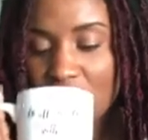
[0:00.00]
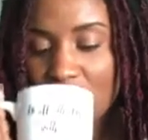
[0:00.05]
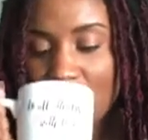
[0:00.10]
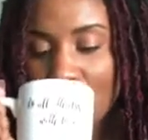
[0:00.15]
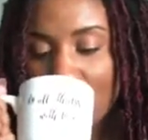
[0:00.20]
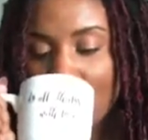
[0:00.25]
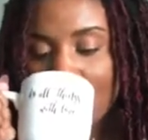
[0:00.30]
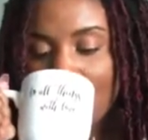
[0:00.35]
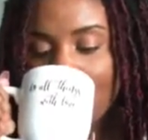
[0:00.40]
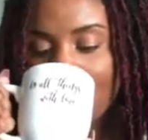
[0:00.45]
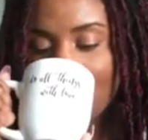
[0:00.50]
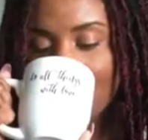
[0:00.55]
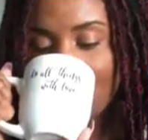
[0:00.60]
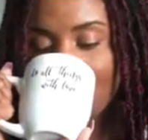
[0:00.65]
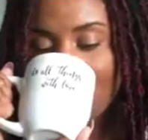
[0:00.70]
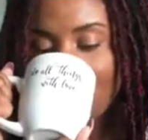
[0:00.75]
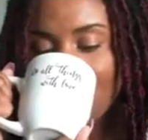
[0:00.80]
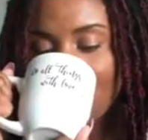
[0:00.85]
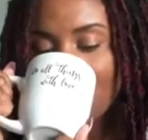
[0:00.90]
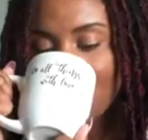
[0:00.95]

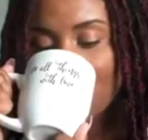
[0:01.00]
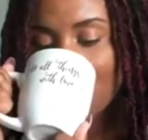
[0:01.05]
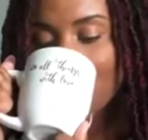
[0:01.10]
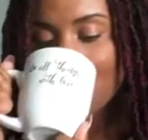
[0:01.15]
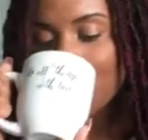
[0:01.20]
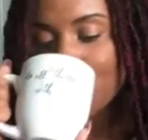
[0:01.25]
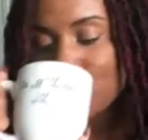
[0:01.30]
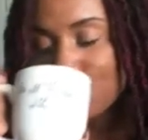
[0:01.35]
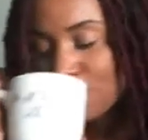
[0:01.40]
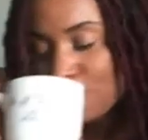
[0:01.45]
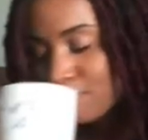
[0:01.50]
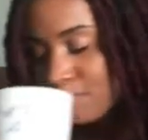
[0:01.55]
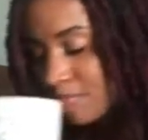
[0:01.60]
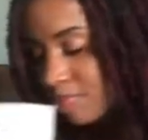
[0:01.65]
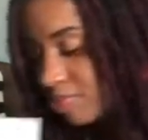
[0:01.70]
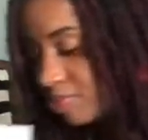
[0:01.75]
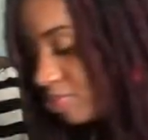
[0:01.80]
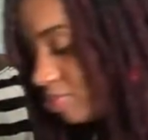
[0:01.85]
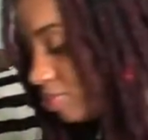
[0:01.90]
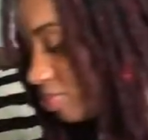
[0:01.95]

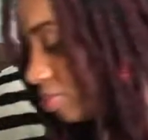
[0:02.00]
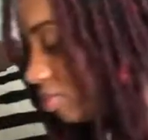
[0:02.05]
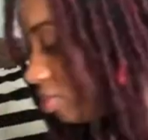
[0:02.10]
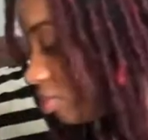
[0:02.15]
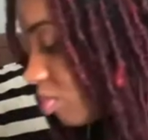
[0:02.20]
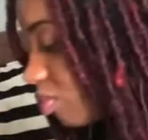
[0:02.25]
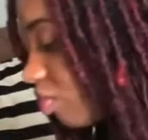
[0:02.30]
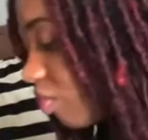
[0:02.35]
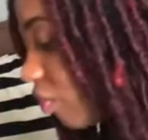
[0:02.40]
[no speech]